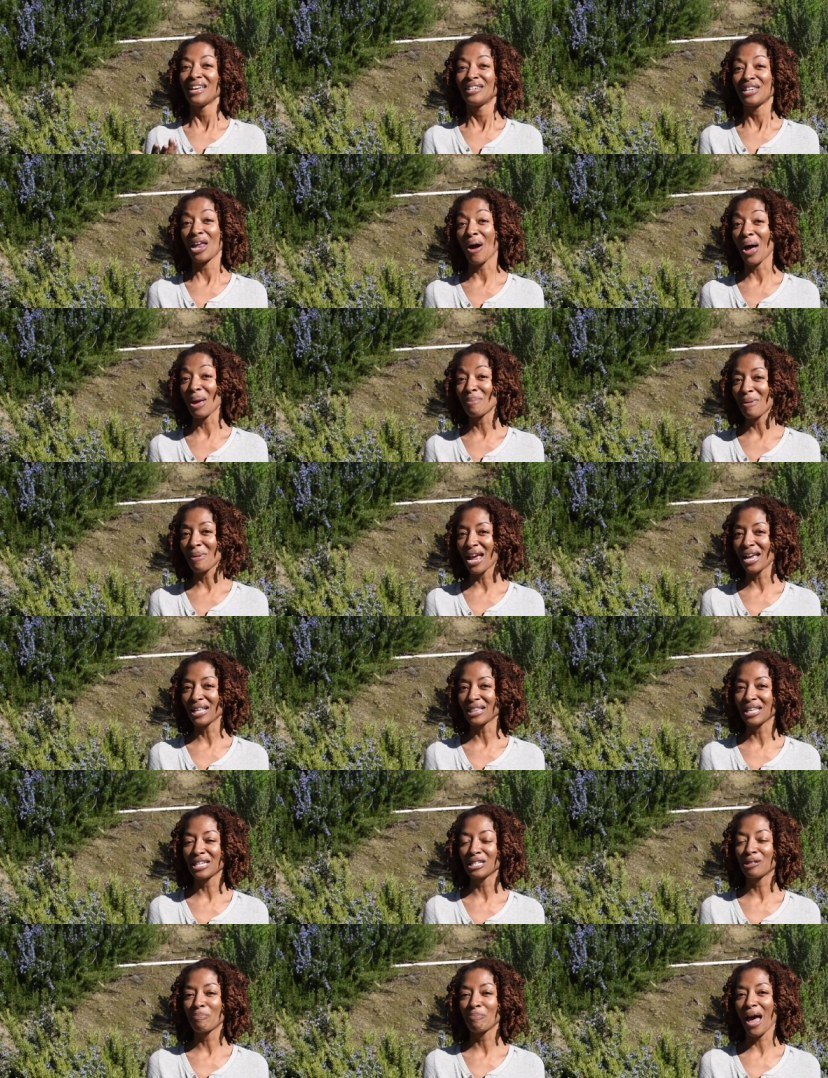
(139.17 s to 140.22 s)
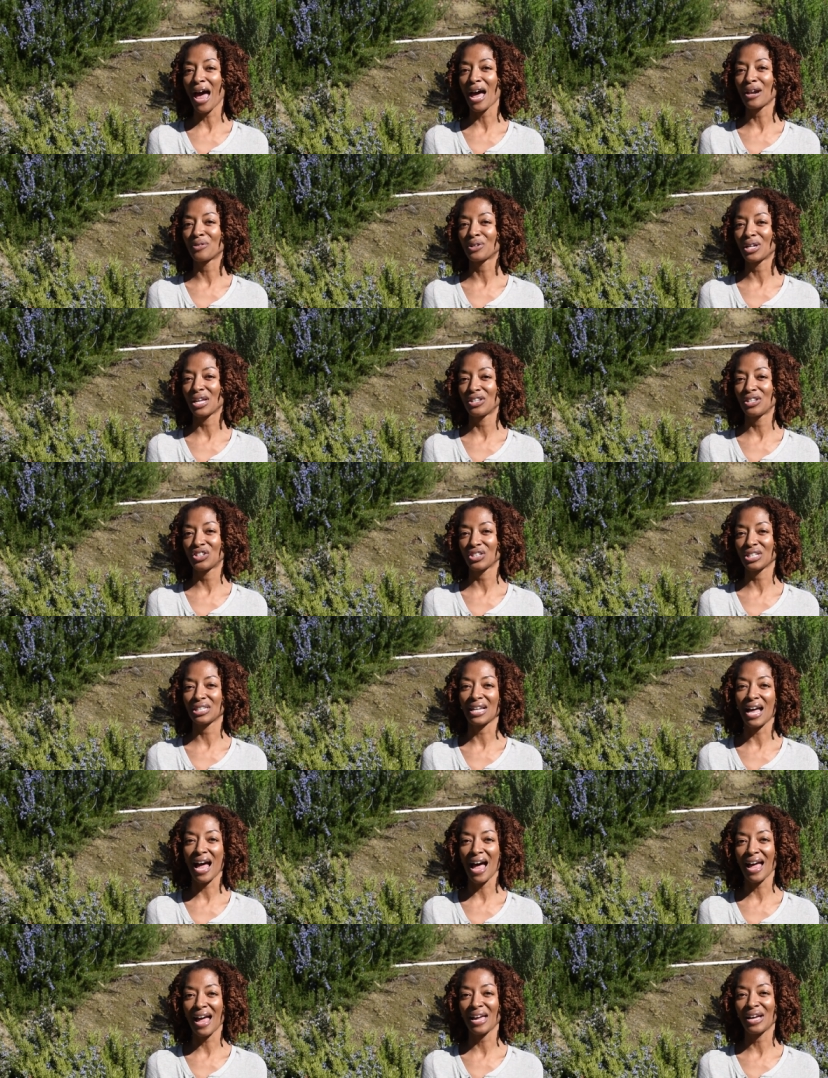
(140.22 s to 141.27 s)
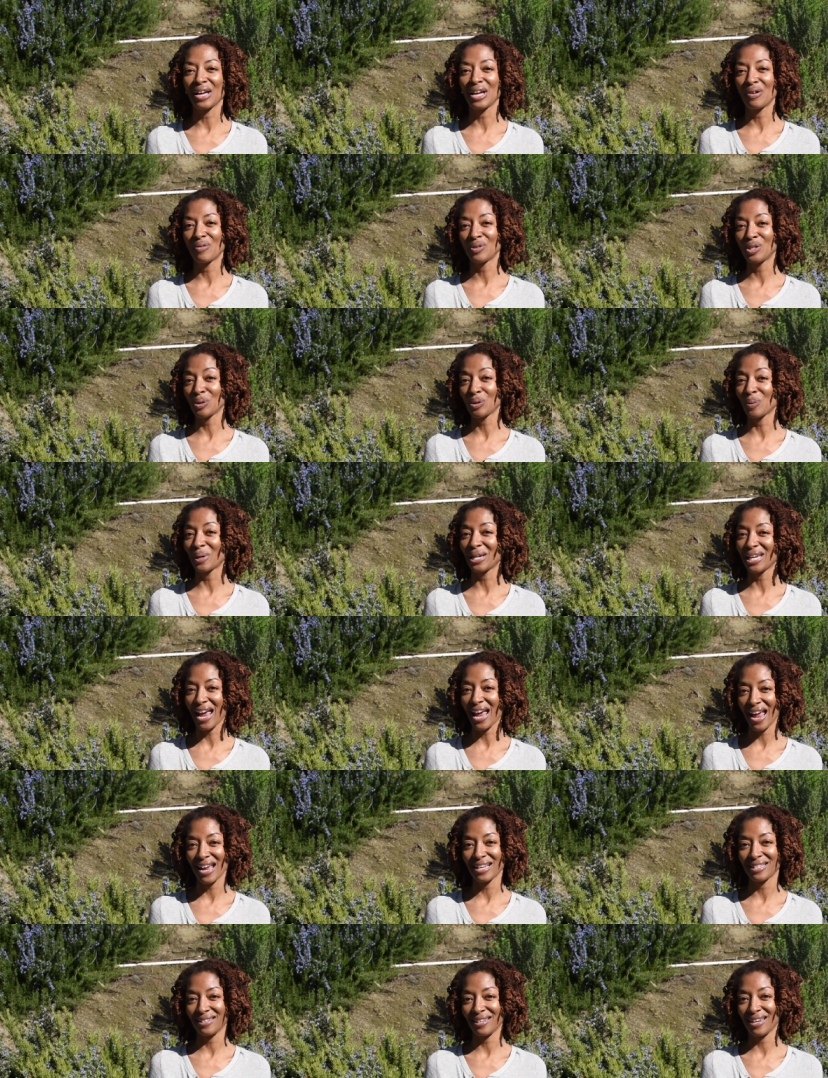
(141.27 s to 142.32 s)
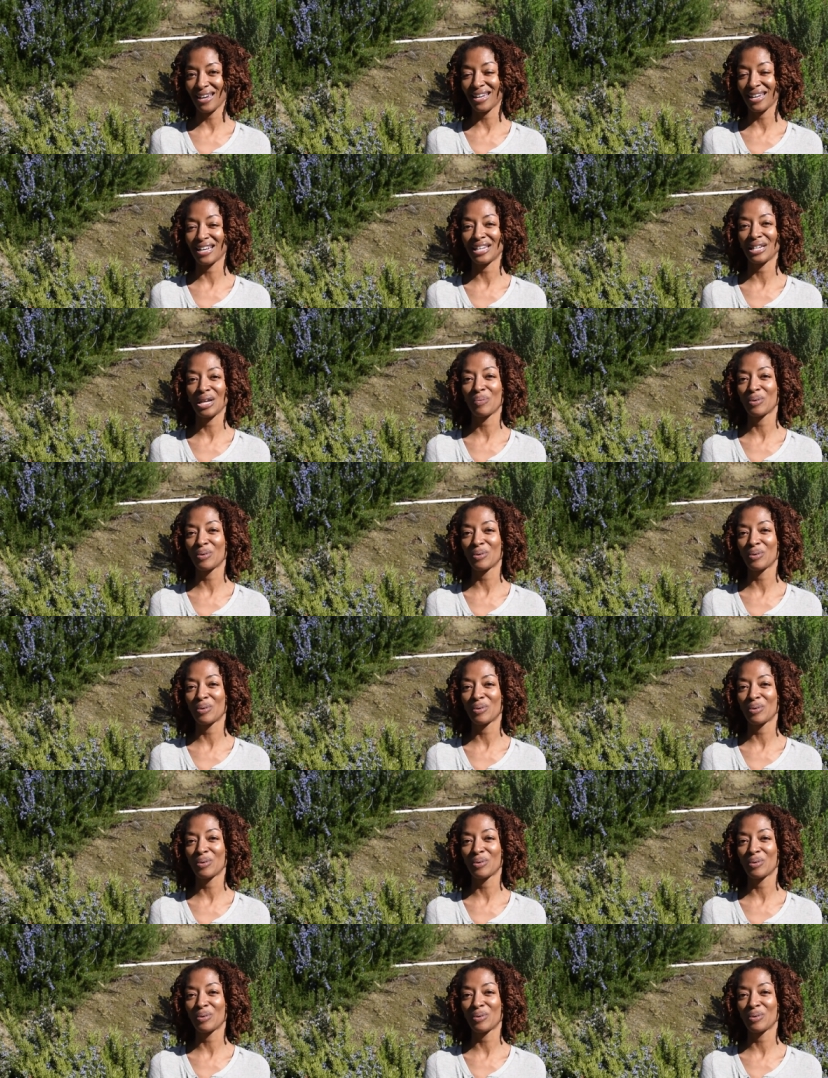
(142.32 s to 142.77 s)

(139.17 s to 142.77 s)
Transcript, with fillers: Now I made this pattern in July of 2018 and